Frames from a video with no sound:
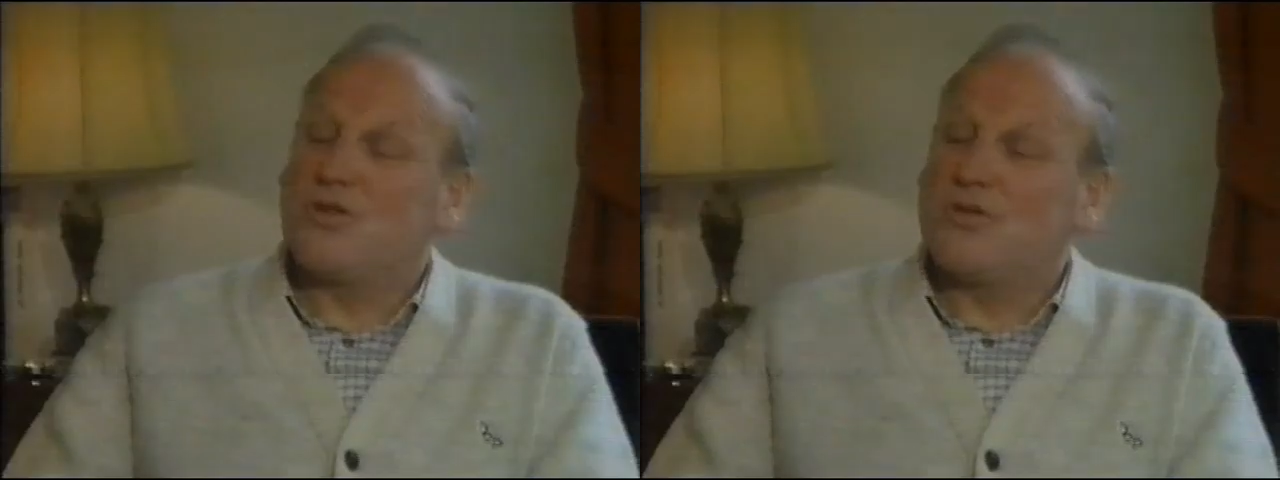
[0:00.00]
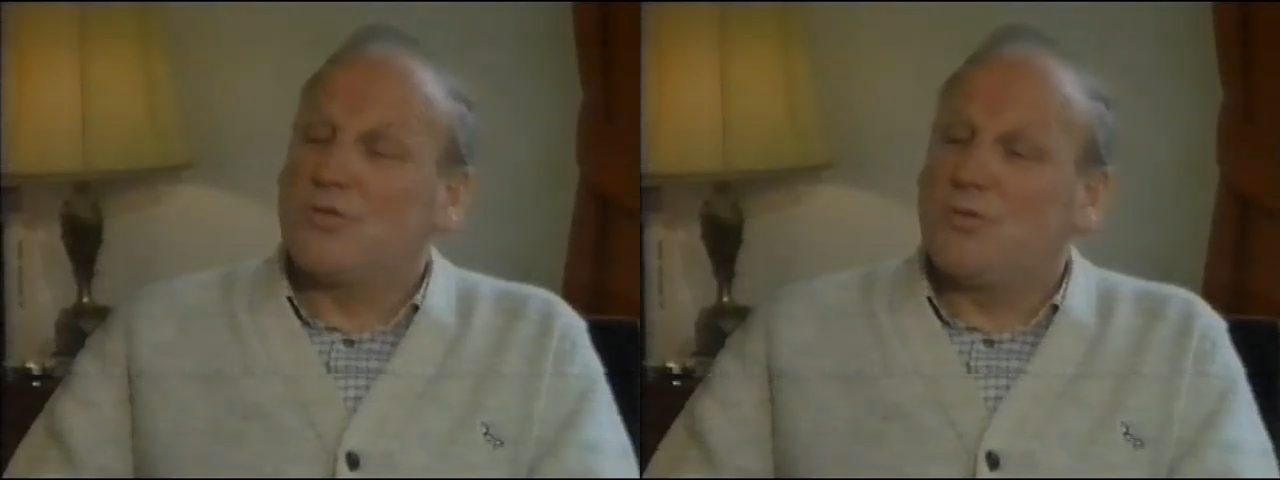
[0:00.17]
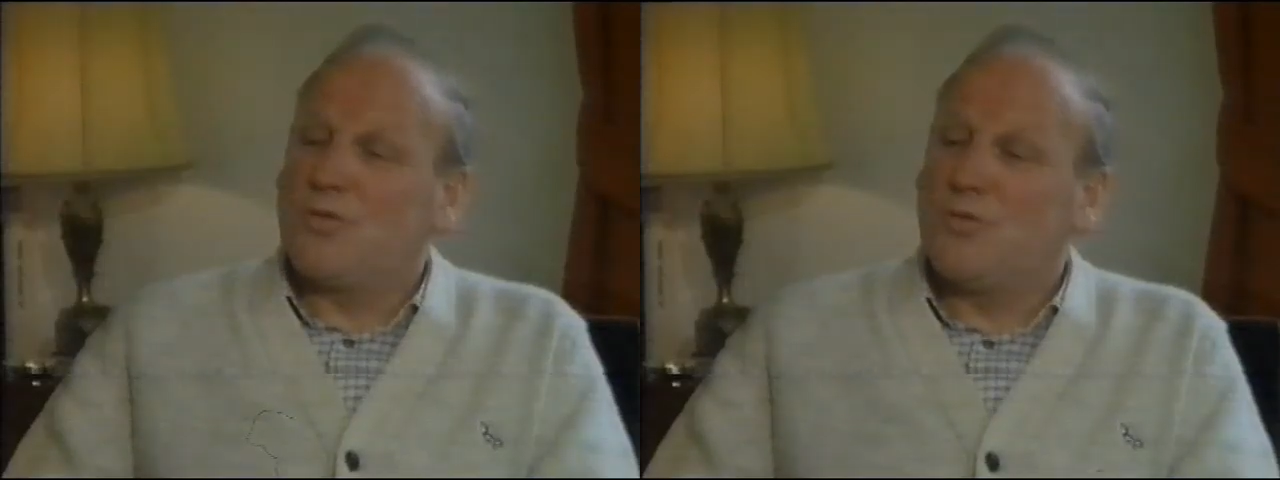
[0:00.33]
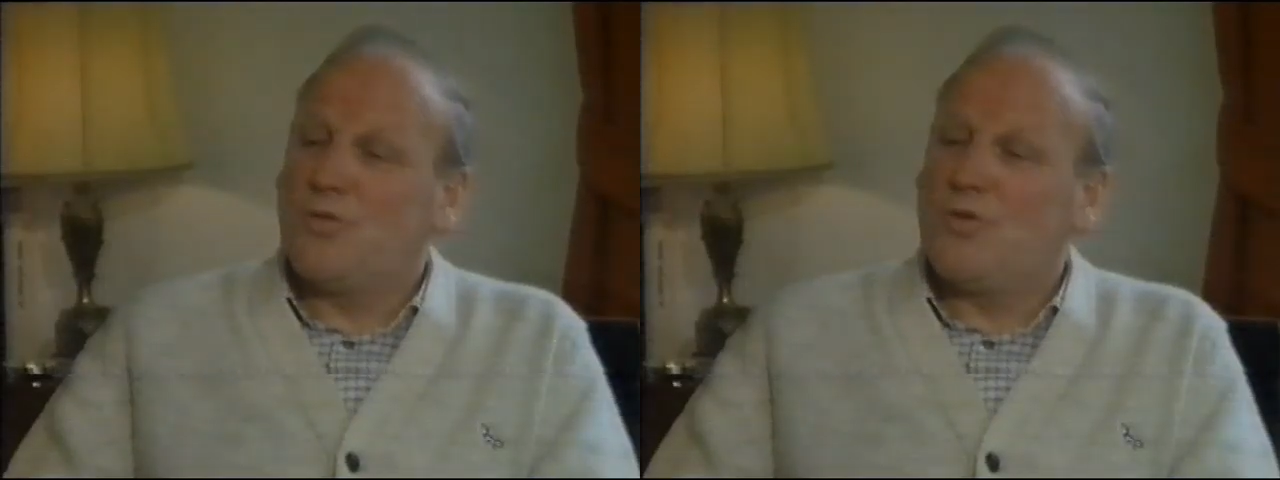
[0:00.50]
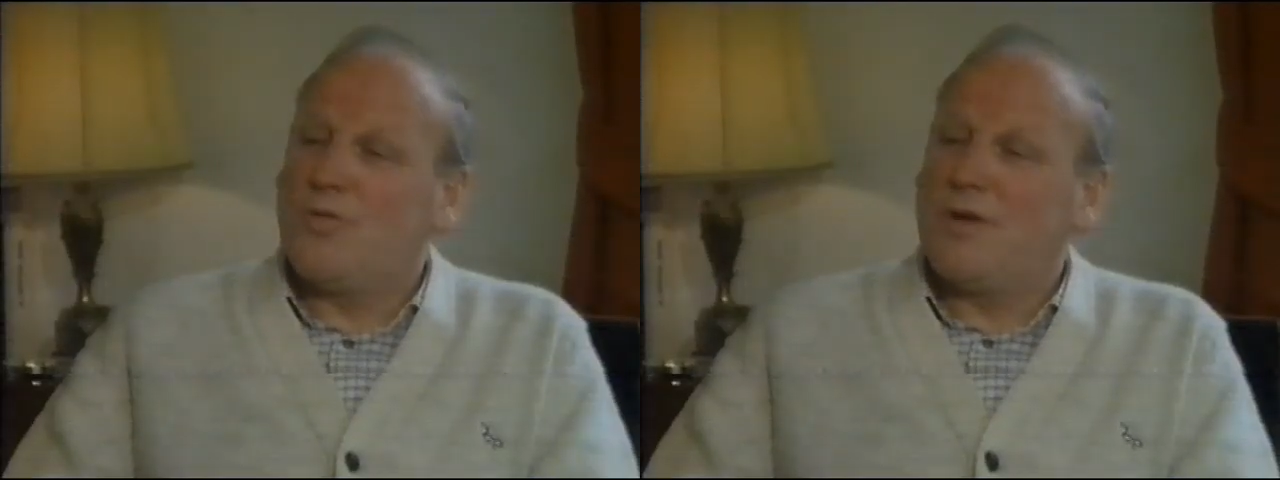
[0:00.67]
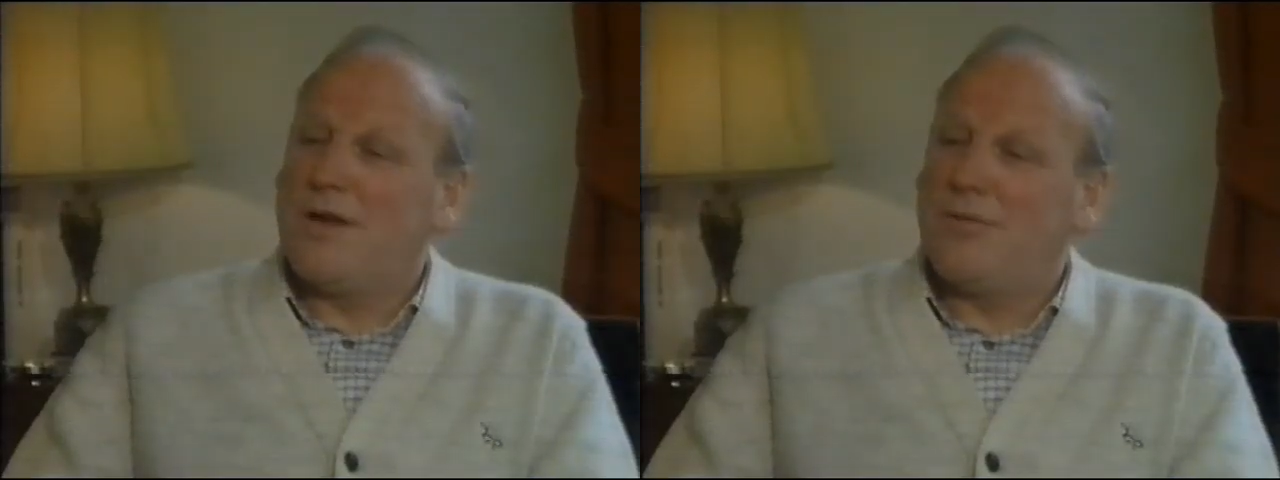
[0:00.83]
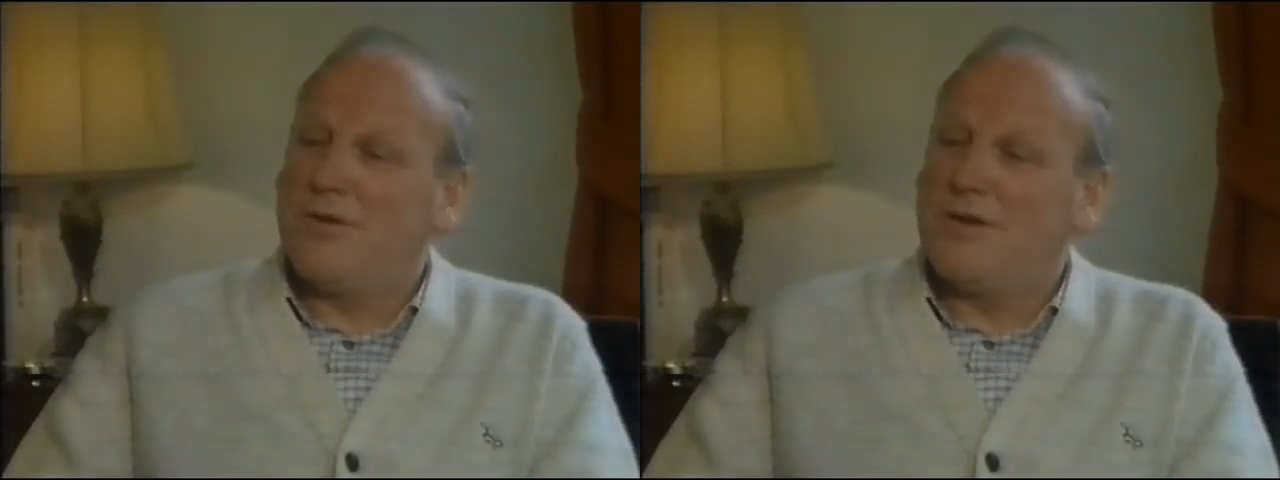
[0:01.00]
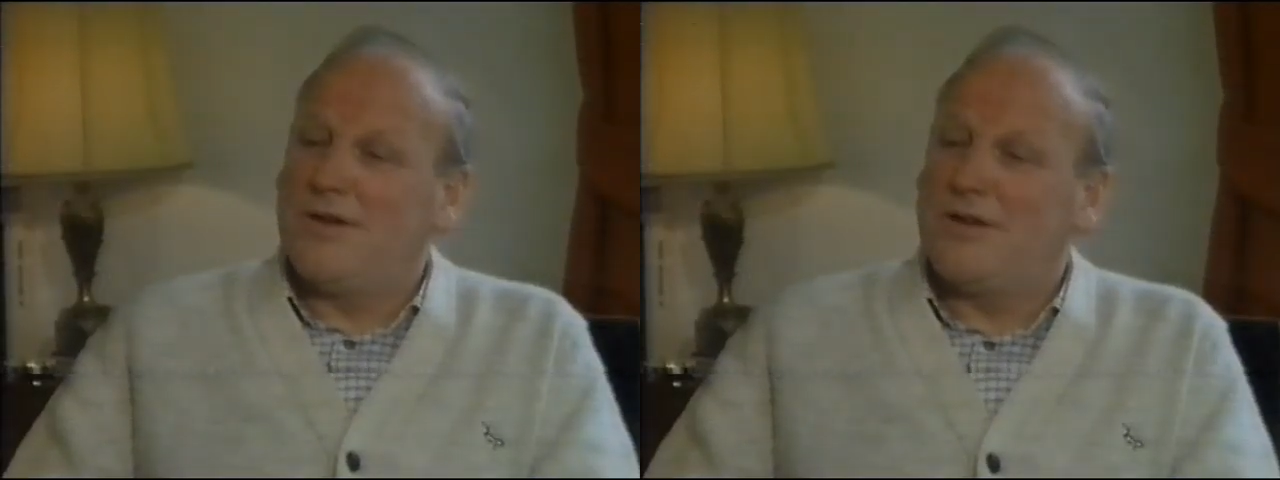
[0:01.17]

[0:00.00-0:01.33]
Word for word: Puskas was warm enough